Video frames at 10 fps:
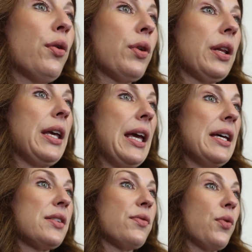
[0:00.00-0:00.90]
really
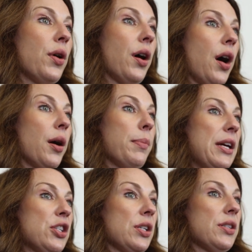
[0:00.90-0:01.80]
is for our
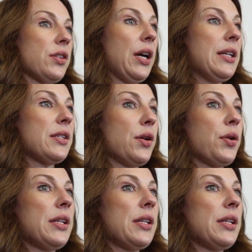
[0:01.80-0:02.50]
patients, all right? So